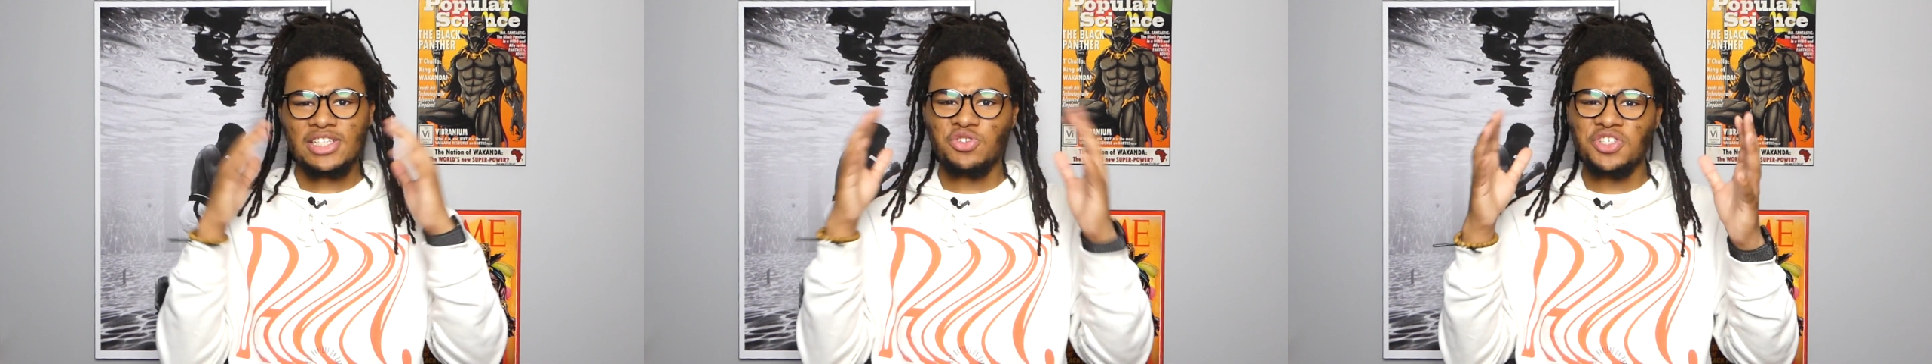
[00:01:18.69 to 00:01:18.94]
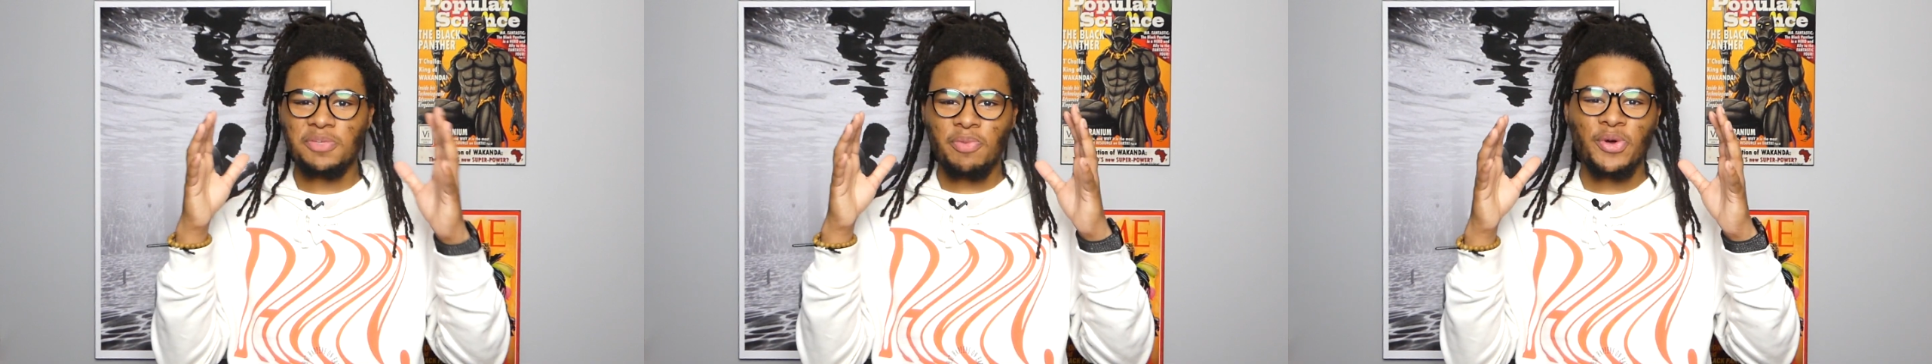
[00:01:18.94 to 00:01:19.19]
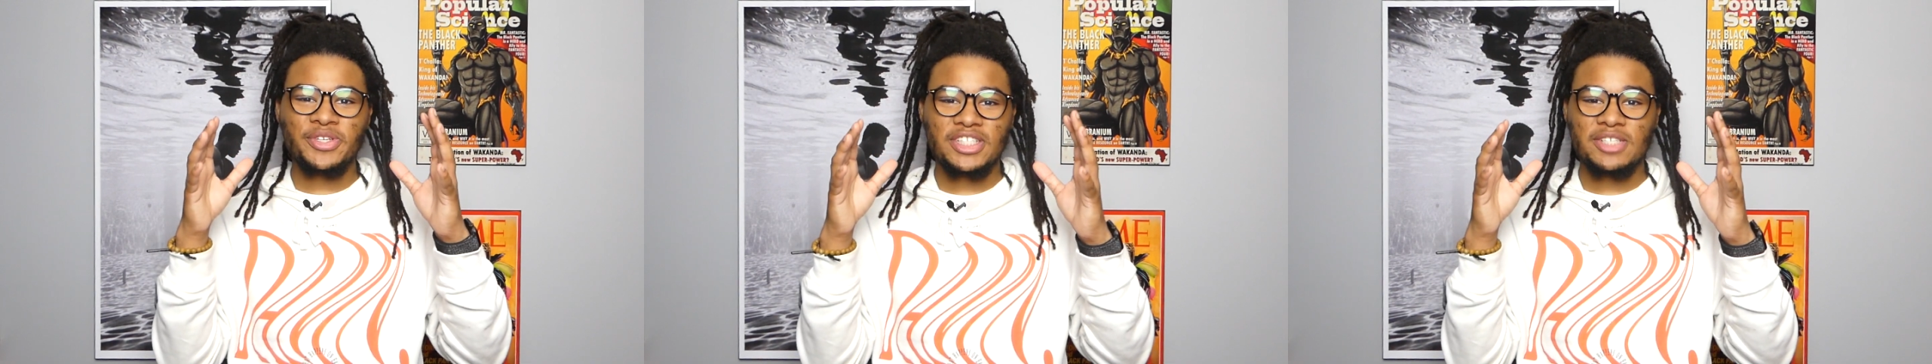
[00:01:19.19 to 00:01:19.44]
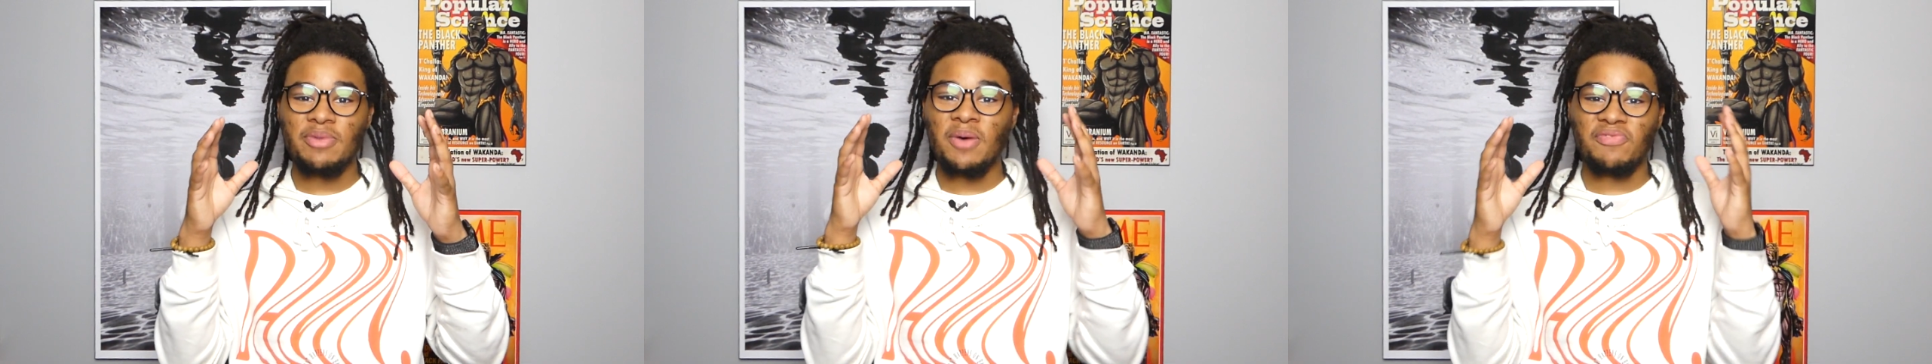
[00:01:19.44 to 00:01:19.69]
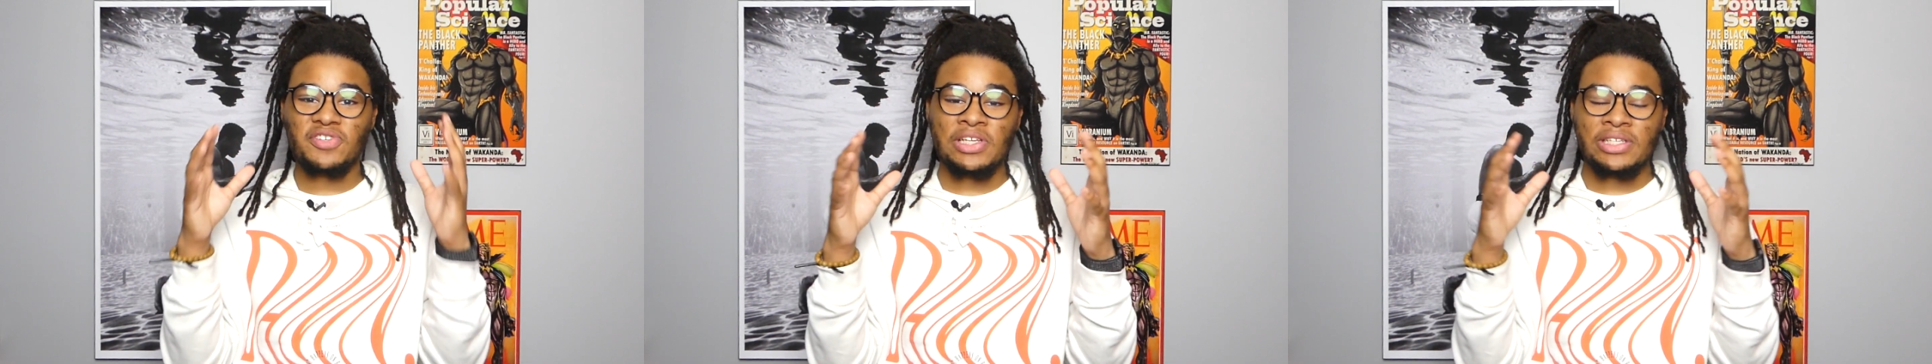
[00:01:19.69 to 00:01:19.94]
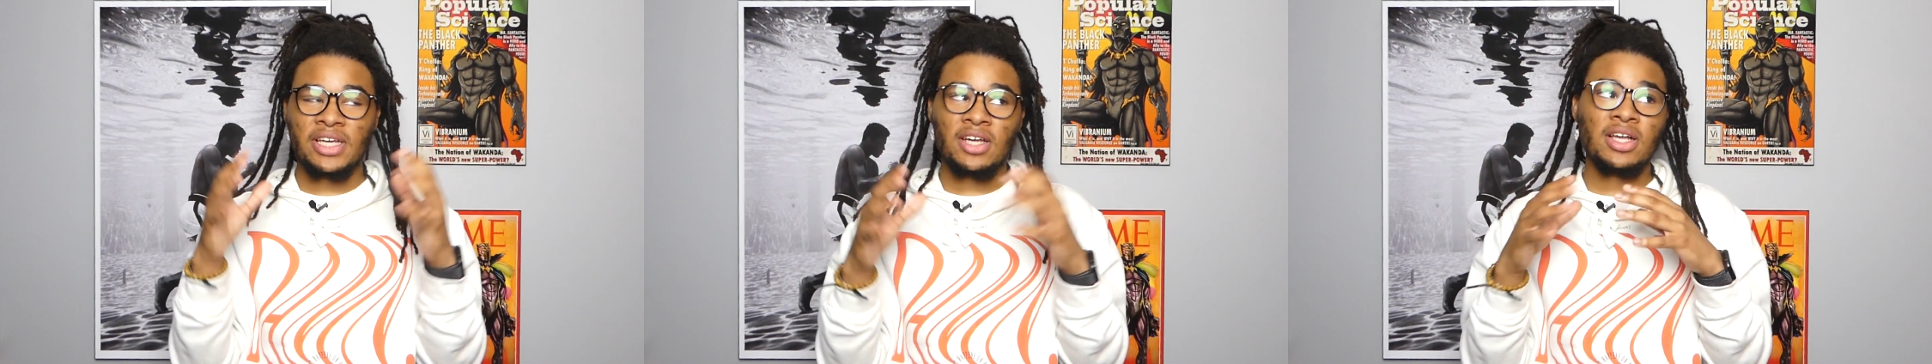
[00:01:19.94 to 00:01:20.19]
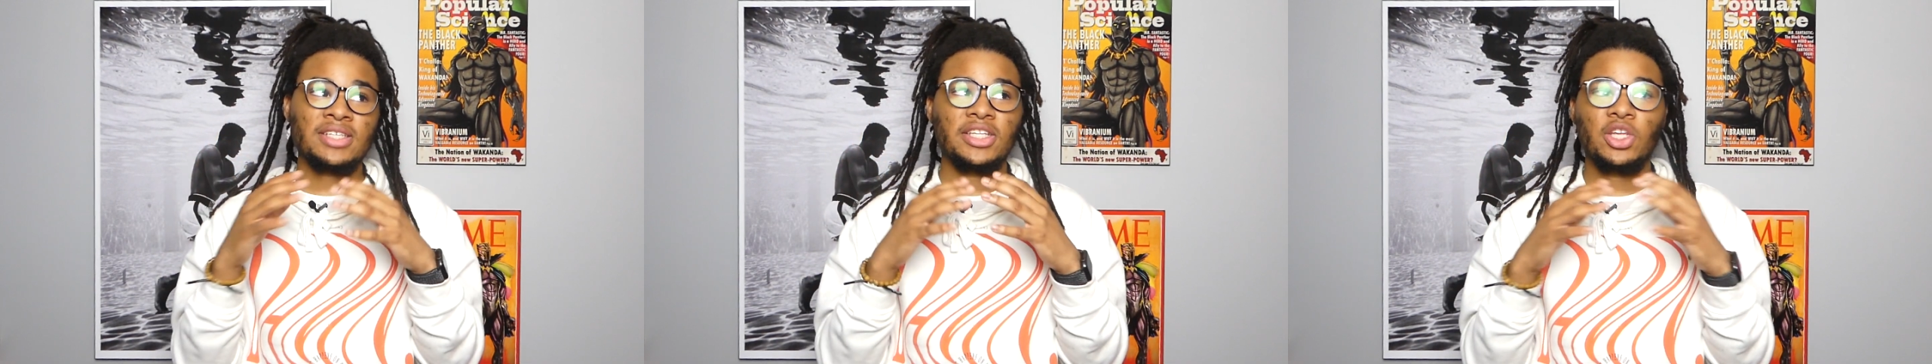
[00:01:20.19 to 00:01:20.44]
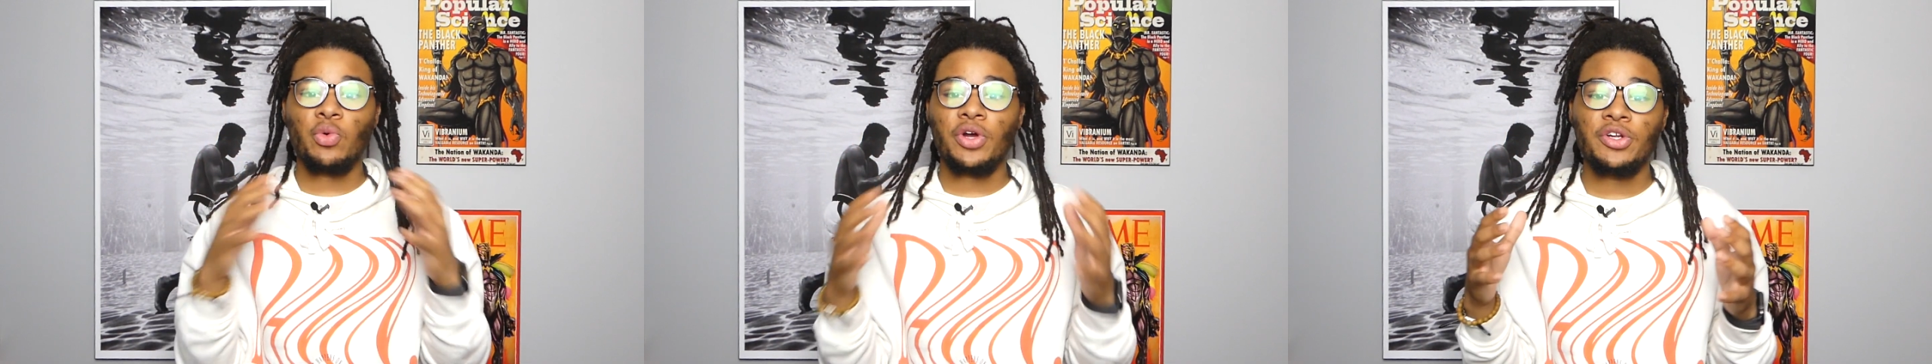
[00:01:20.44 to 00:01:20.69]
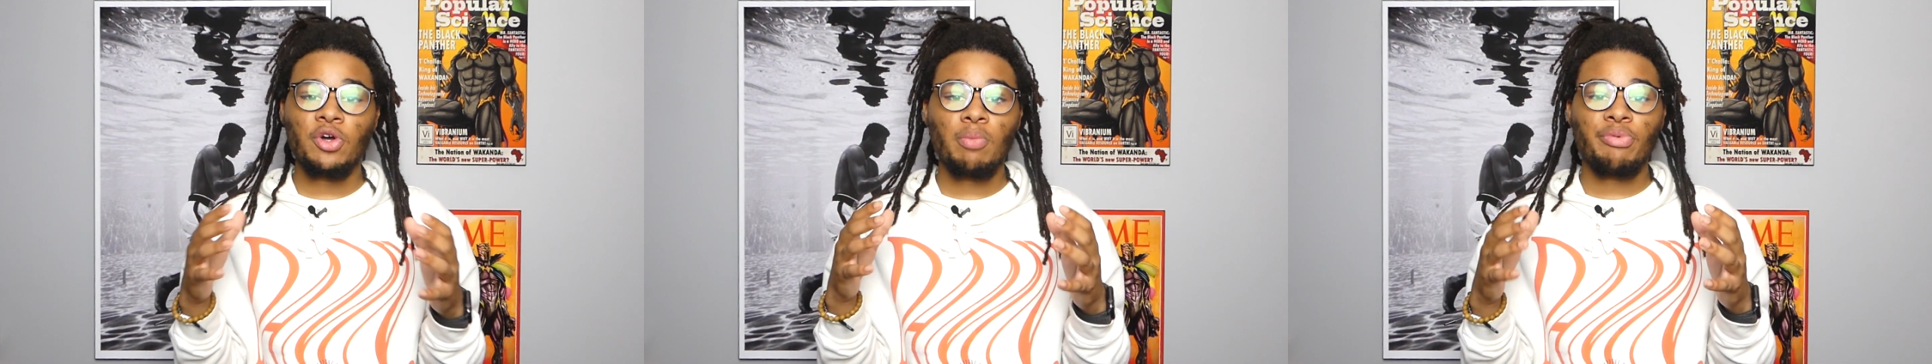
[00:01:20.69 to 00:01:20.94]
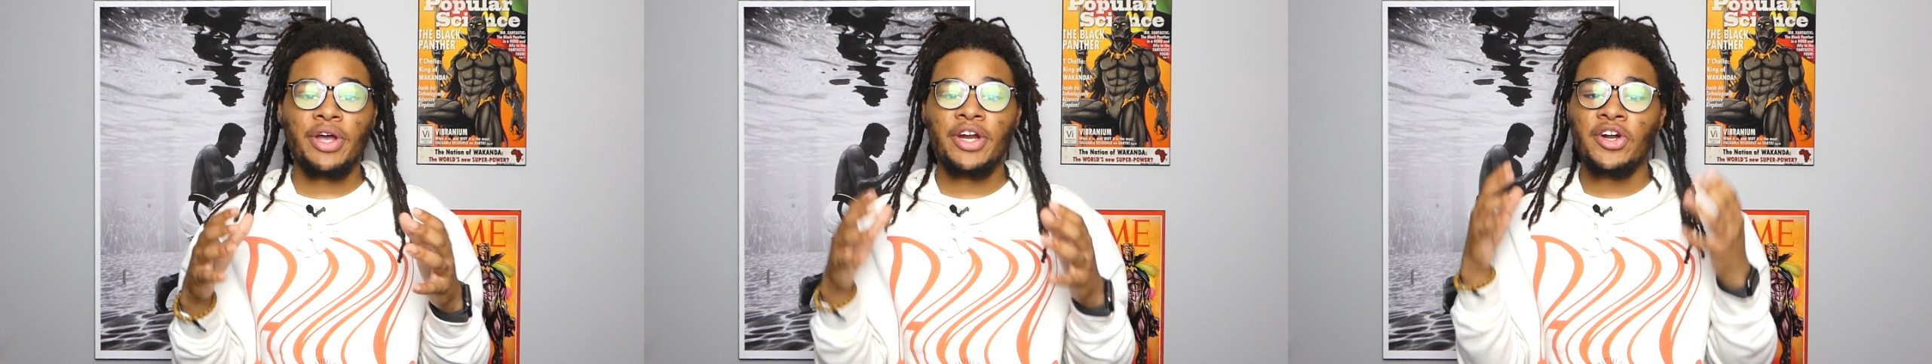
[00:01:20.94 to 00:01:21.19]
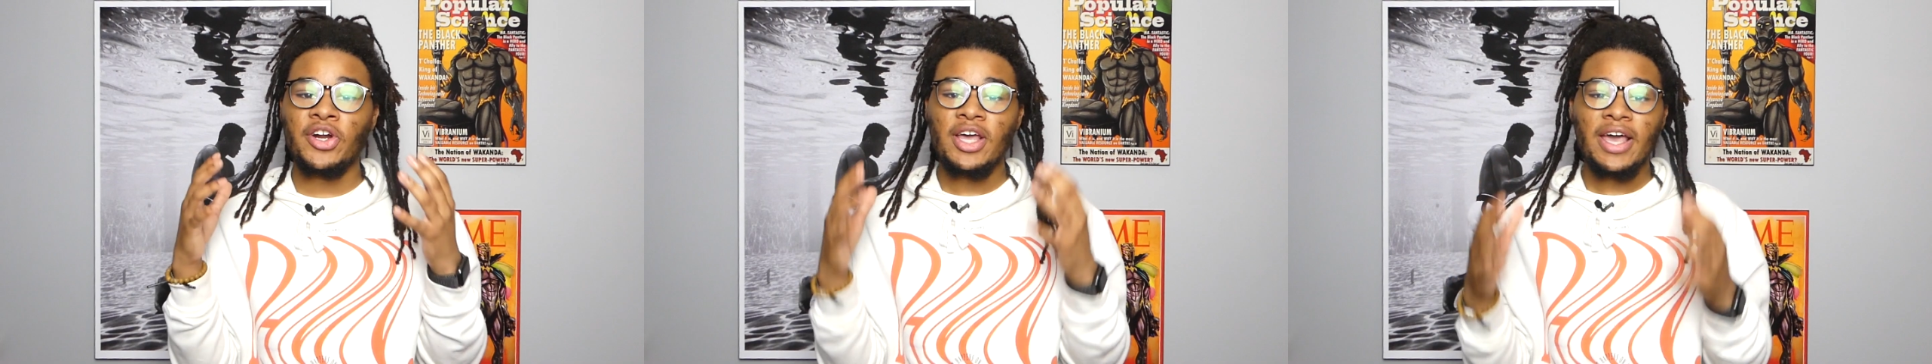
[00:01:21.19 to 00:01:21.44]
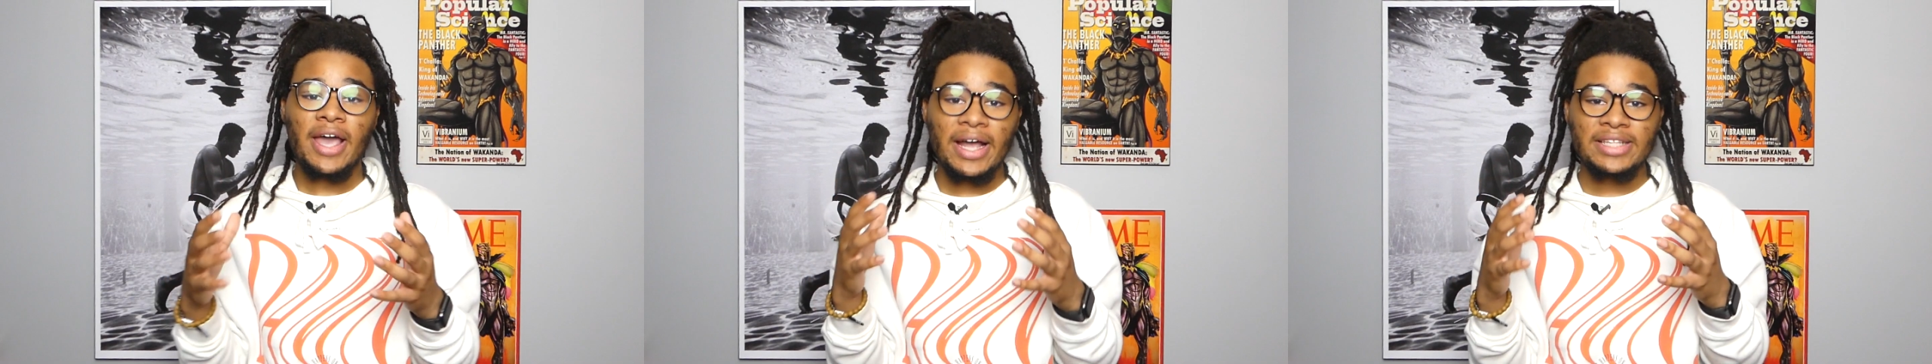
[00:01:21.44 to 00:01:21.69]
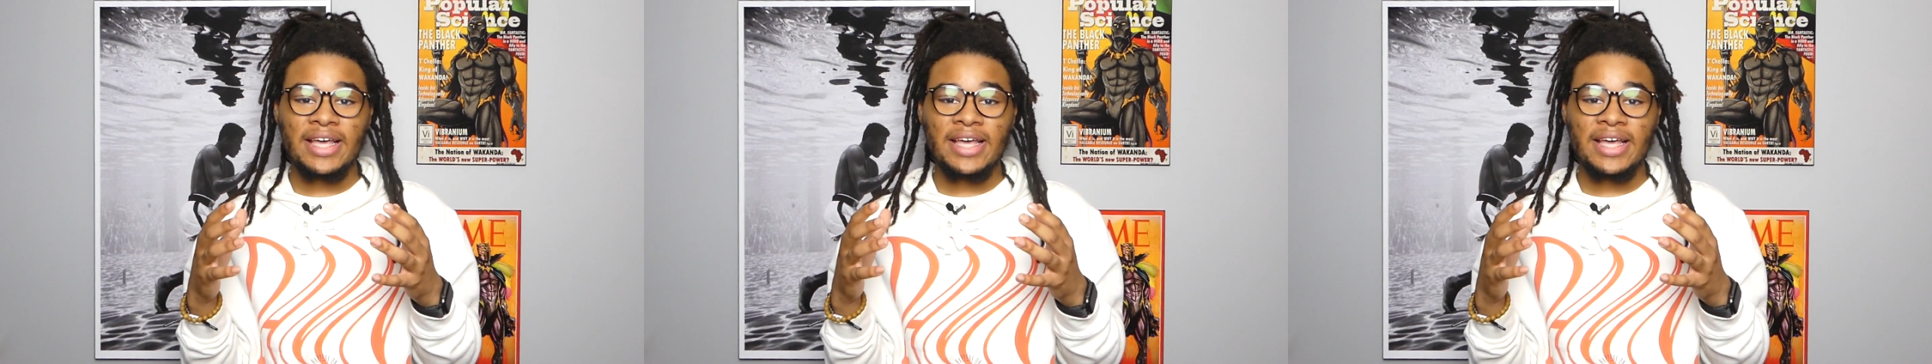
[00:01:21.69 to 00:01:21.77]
As soon as he posted them up for sale, I said they were a no-brainer,